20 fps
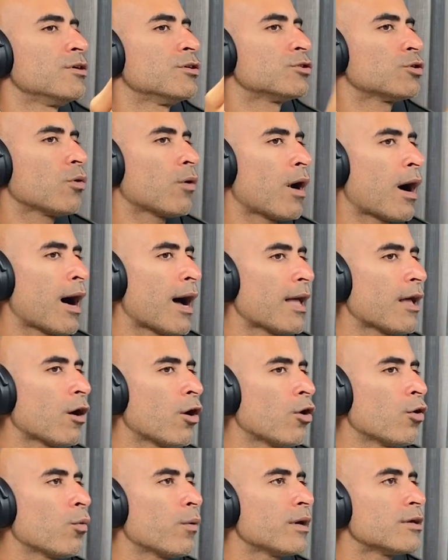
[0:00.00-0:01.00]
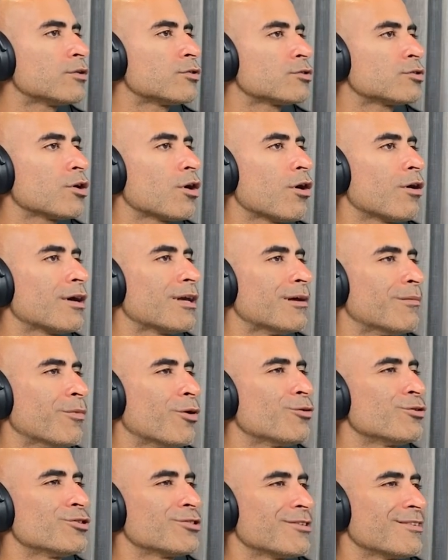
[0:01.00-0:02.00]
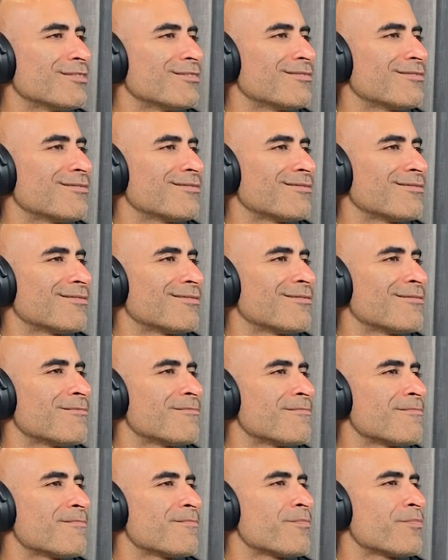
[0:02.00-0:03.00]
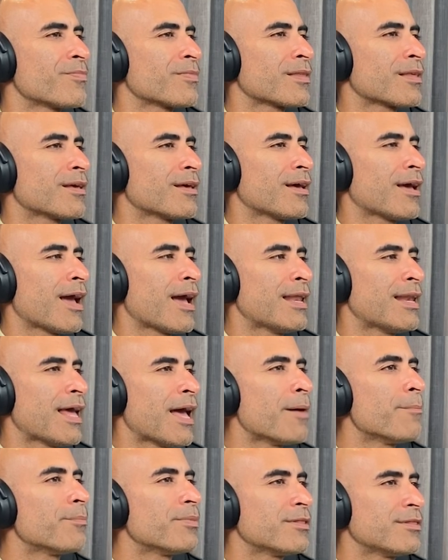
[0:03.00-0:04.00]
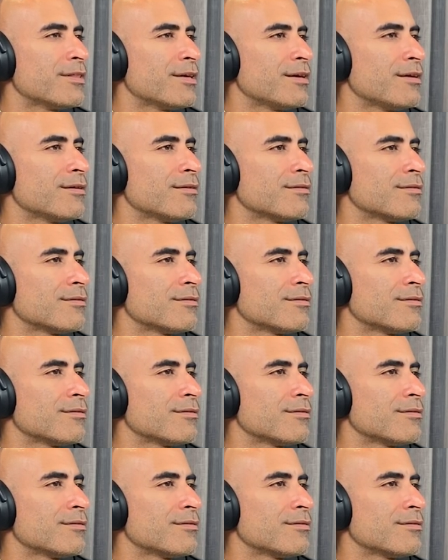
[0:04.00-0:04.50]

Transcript: So I always saw emotion and empathy